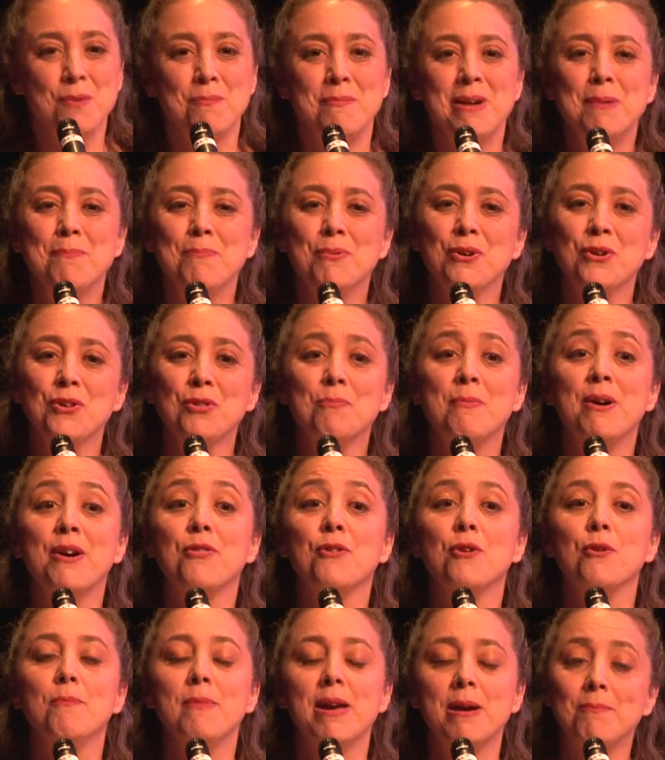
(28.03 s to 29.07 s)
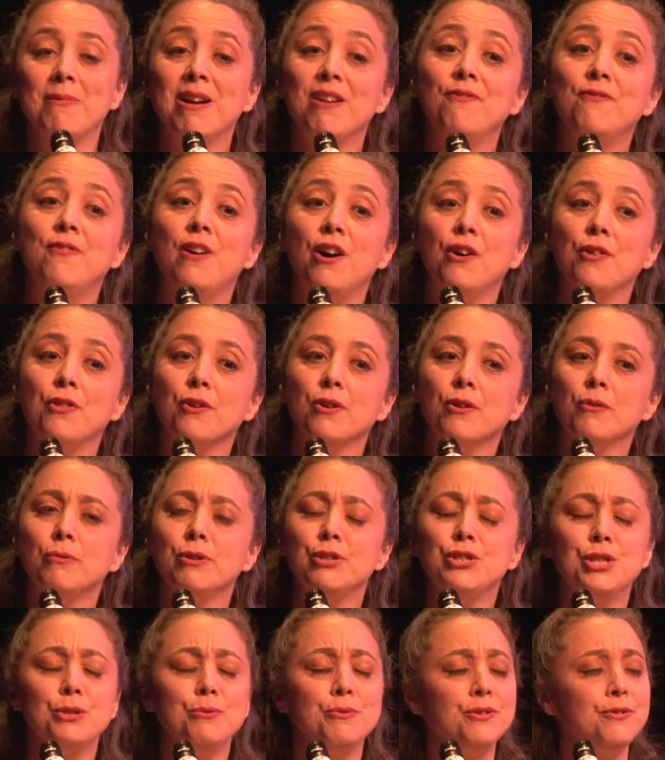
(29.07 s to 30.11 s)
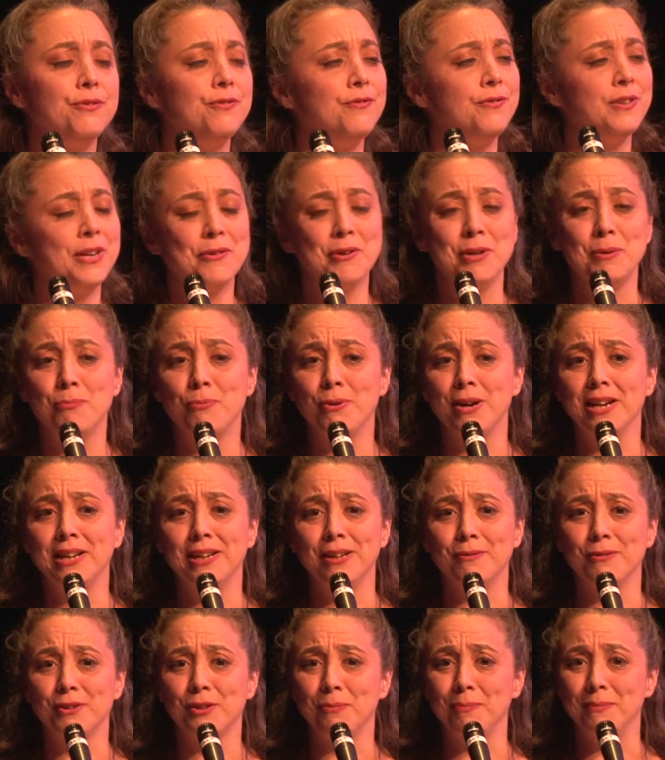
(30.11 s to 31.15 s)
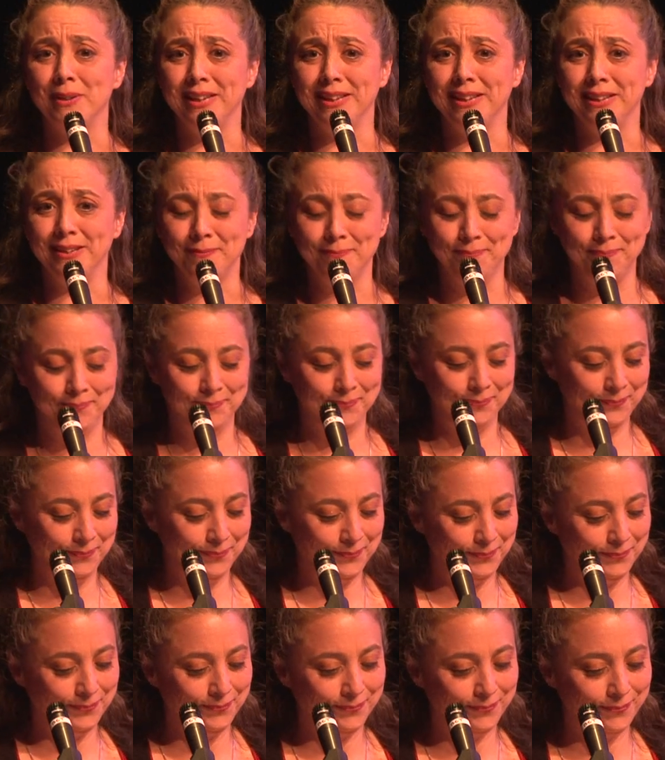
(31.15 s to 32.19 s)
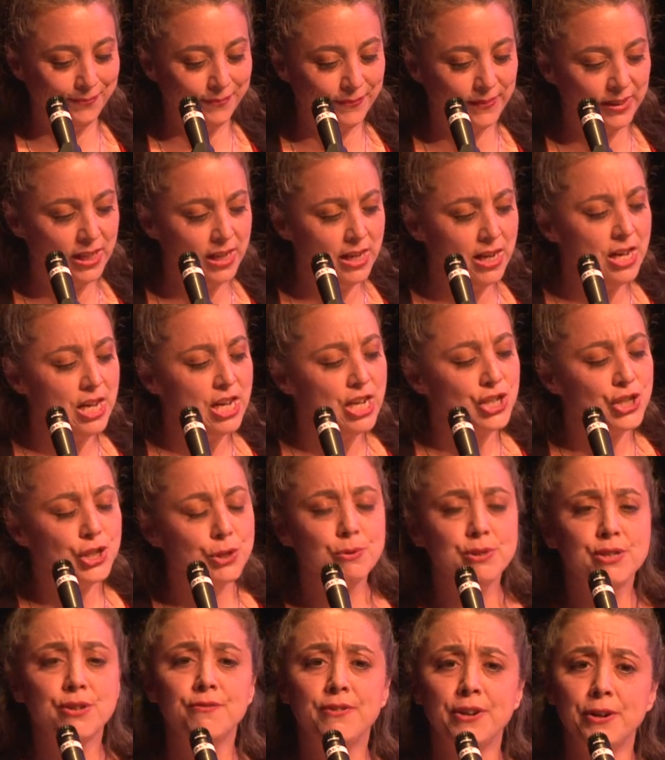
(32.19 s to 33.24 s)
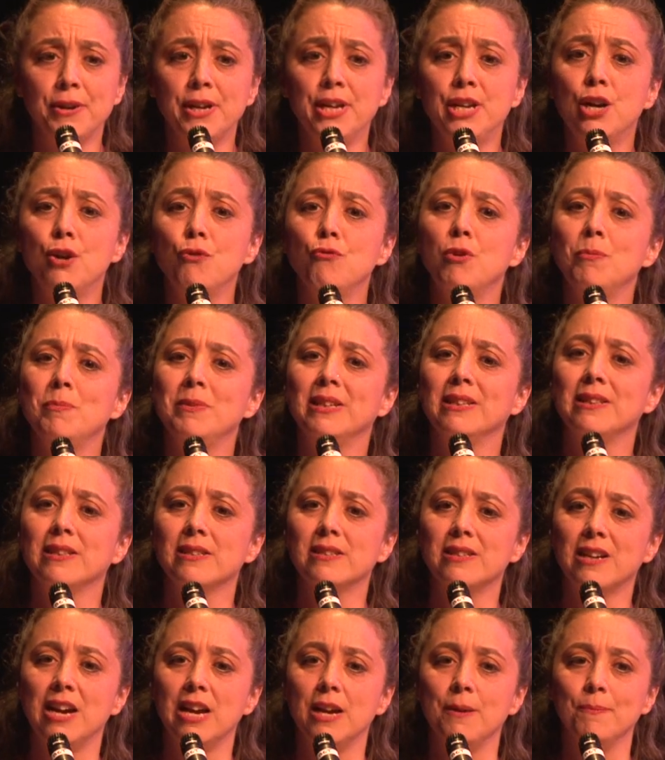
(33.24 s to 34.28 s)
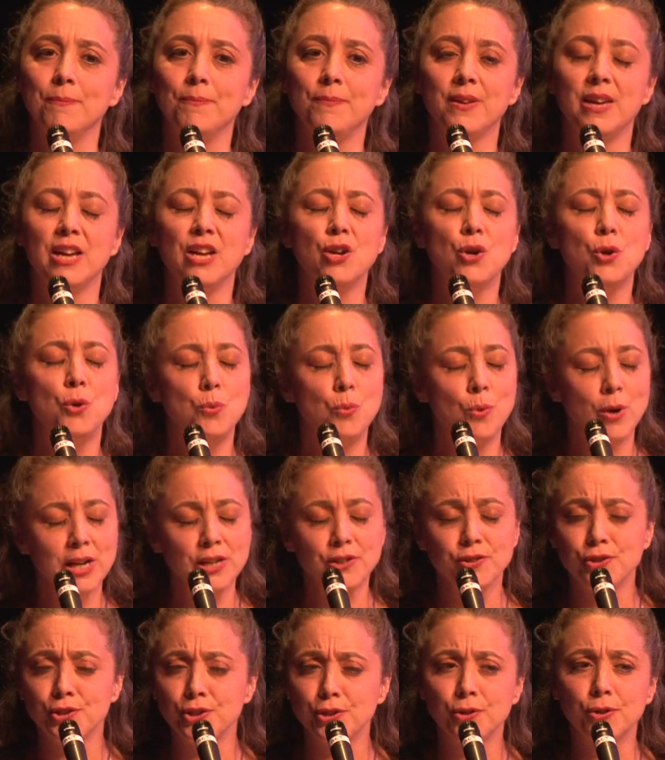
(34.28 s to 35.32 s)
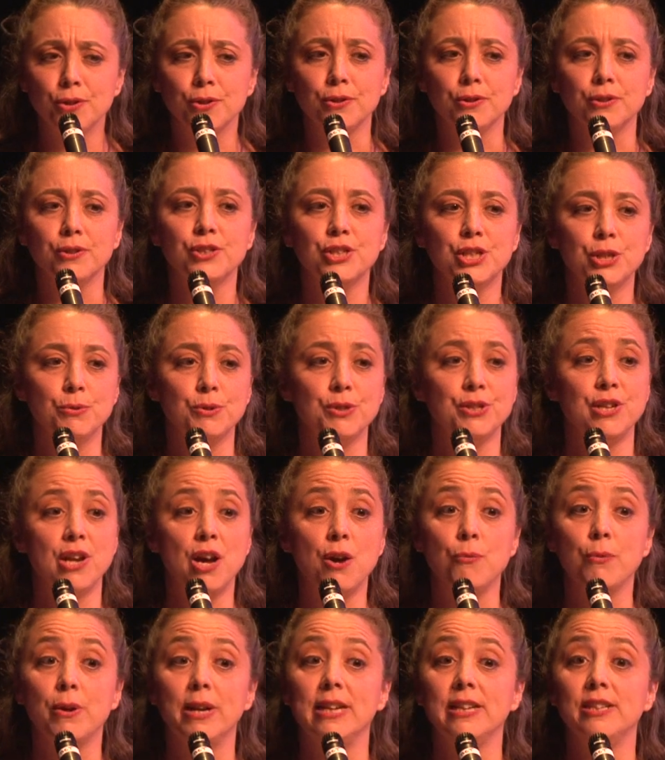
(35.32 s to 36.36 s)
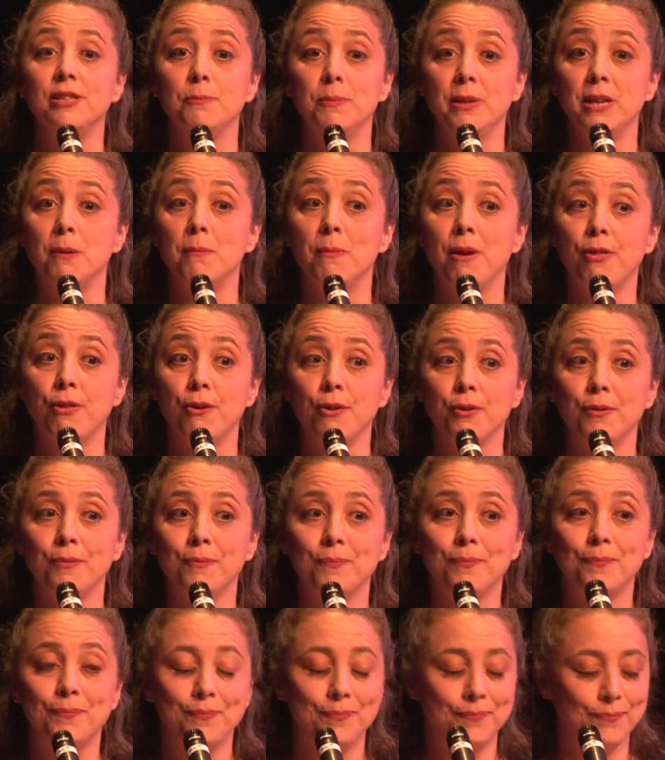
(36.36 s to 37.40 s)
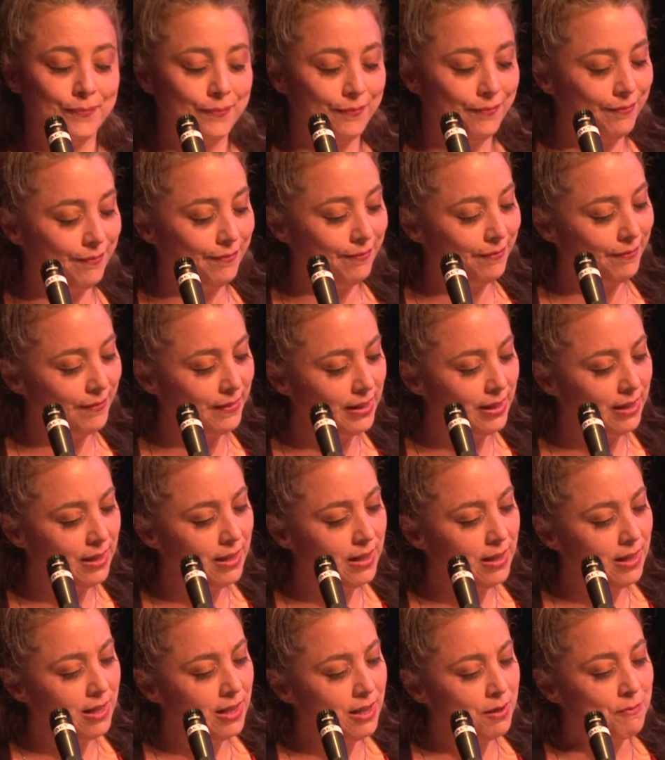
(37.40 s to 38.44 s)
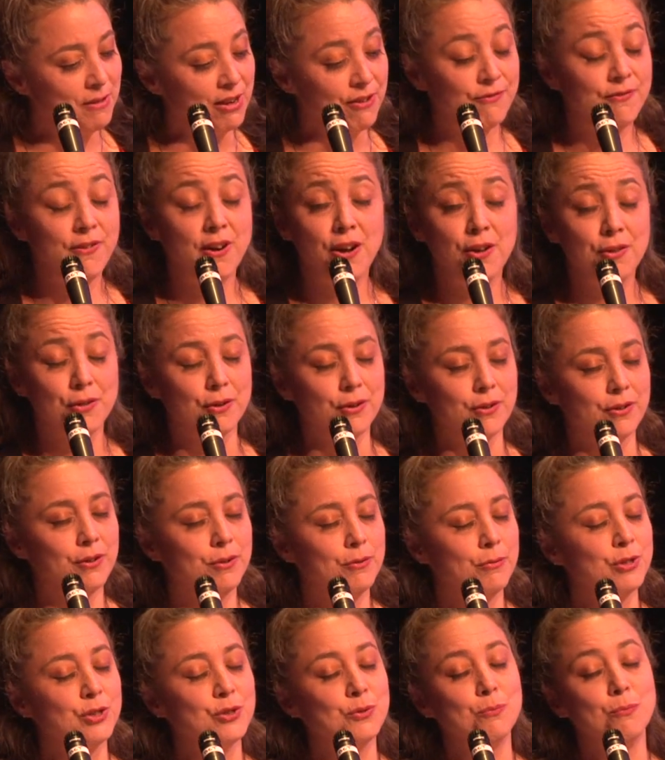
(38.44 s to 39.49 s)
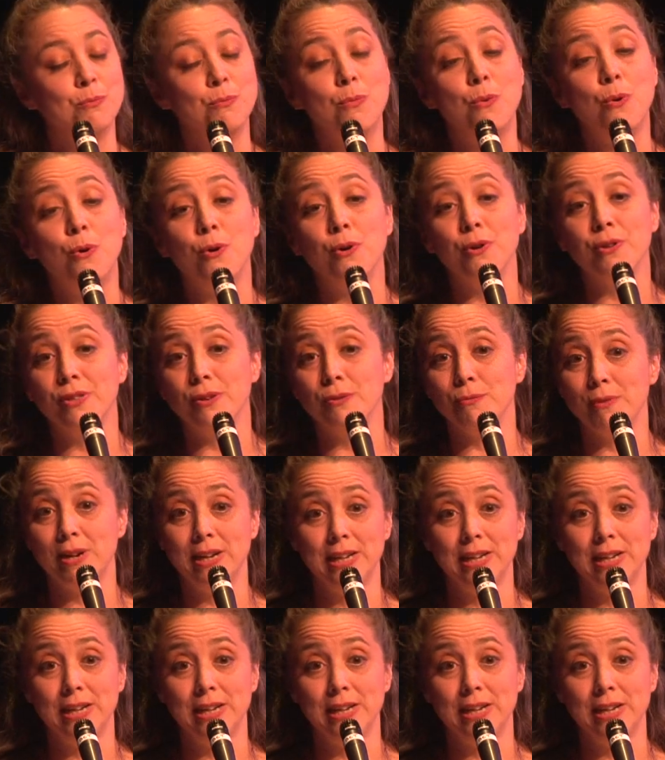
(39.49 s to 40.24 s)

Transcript: My birth mother met my father when she was very pregnant with me. She was a very young woman at the time and quite sure she was not ready to be a mother. My father was more than